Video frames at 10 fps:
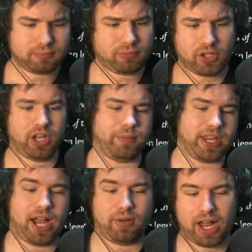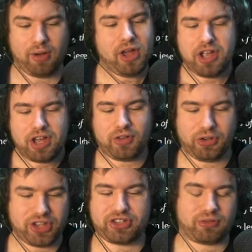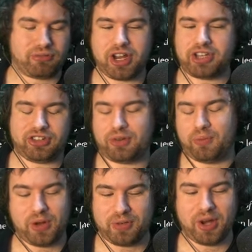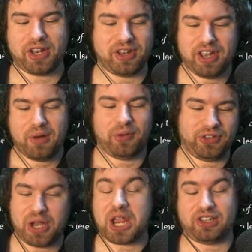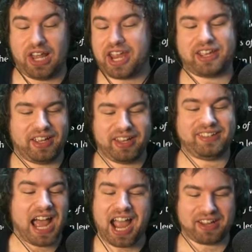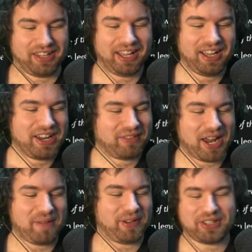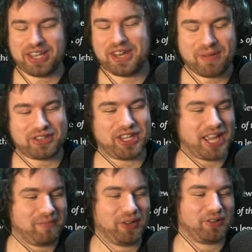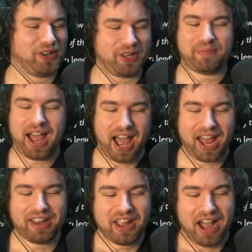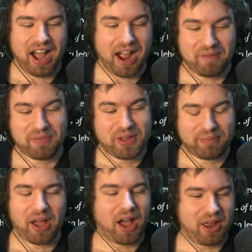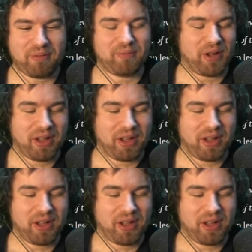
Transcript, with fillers: coming out. Now, of course, there's a risk when when when something's like Dagda, right? Because then it makes the game look really bad. Um, but I'm